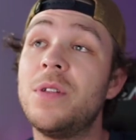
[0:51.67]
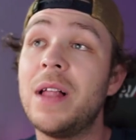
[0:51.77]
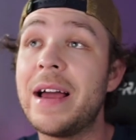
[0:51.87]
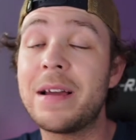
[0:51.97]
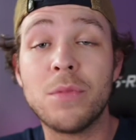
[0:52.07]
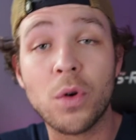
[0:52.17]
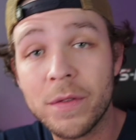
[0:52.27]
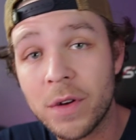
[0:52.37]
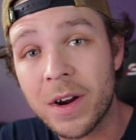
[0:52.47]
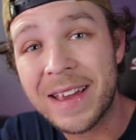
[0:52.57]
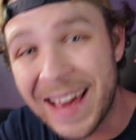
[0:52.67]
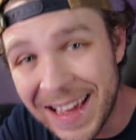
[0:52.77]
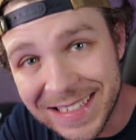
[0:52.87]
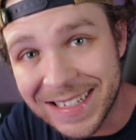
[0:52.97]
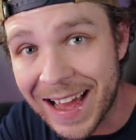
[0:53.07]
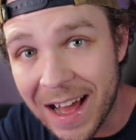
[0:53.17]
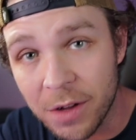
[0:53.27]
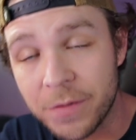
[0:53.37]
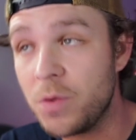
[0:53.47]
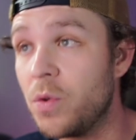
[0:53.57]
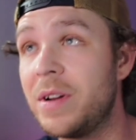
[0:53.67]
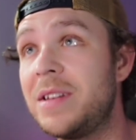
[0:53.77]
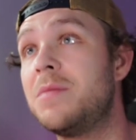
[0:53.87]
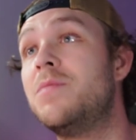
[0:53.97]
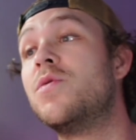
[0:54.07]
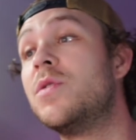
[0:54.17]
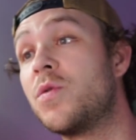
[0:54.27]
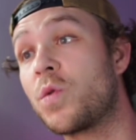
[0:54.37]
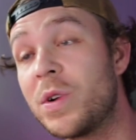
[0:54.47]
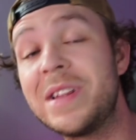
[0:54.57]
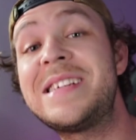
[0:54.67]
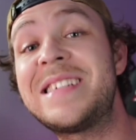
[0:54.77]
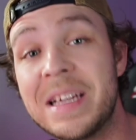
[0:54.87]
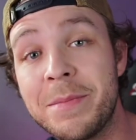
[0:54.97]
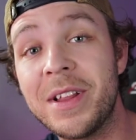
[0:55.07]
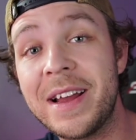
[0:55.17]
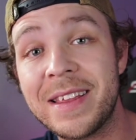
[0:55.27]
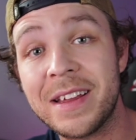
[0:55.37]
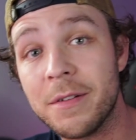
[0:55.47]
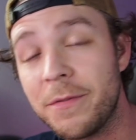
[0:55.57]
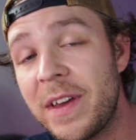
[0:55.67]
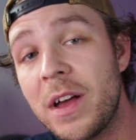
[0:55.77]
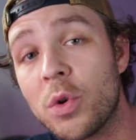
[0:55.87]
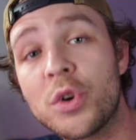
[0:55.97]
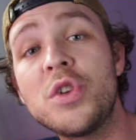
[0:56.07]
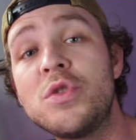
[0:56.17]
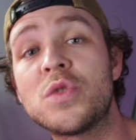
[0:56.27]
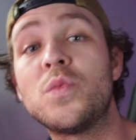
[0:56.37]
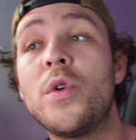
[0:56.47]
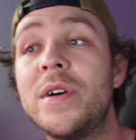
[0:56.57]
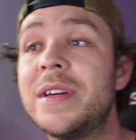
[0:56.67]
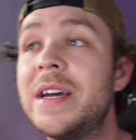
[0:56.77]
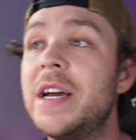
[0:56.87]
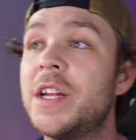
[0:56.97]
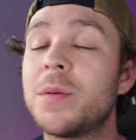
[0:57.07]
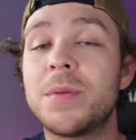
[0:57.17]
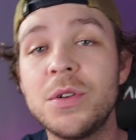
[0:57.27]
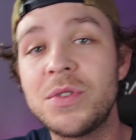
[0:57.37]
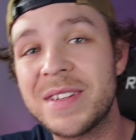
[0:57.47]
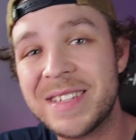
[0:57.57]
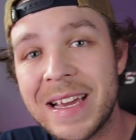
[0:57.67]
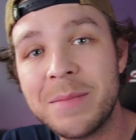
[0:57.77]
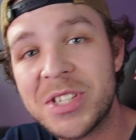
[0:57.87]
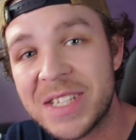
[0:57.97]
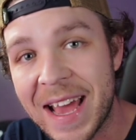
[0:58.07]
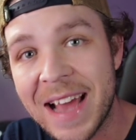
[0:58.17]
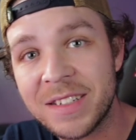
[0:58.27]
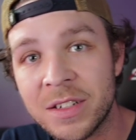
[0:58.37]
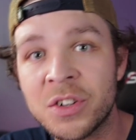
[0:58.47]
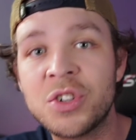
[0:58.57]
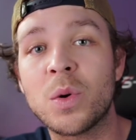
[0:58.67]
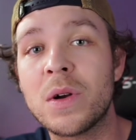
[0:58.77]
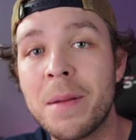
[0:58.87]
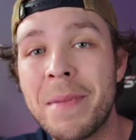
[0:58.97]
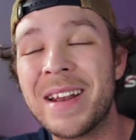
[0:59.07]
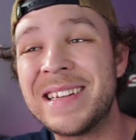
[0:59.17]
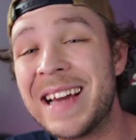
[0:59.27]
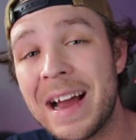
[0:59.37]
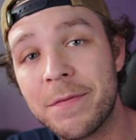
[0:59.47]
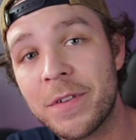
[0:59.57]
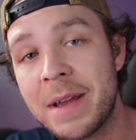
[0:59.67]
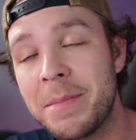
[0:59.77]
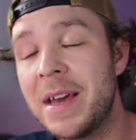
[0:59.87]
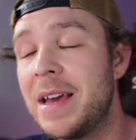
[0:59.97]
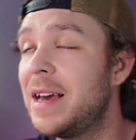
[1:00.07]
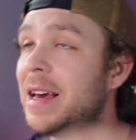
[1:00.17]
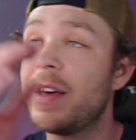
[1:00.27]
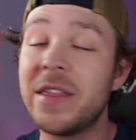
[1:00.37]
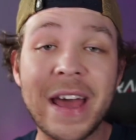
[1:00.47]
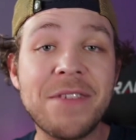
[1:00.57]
like more of an arcade style, if you want it to really simulate the NFL, or do you just want to produce the same stats in a shortened amount of time frame, they've